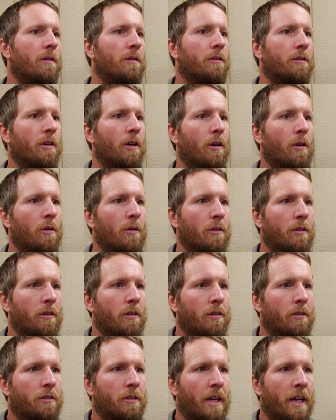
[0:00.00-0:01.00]
So
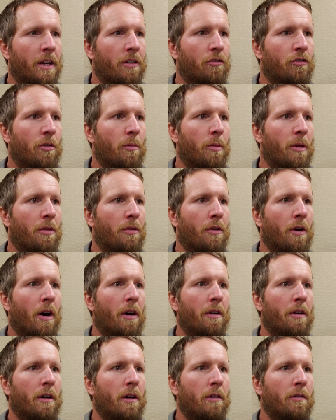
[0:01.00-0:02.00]
sand should be
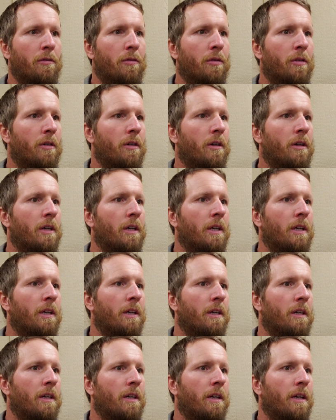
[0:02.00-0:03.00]
thought of
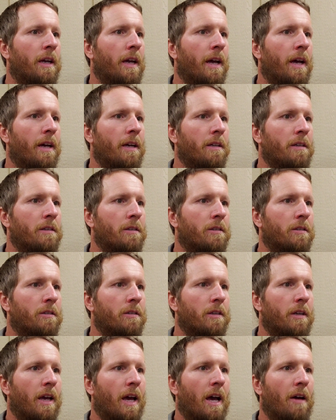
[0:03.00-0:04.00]

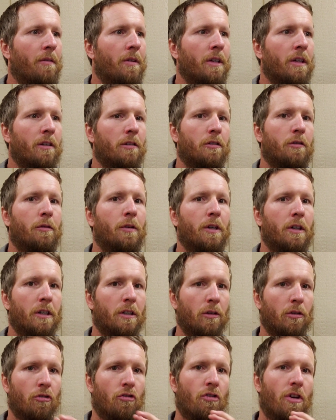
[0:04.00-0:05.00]
as having a
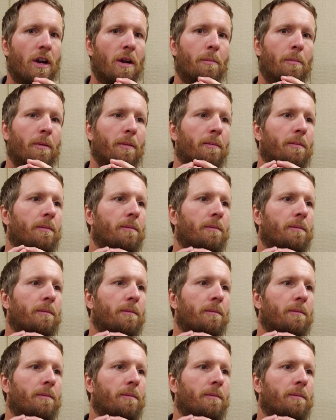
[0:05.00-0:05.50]
spherical shape.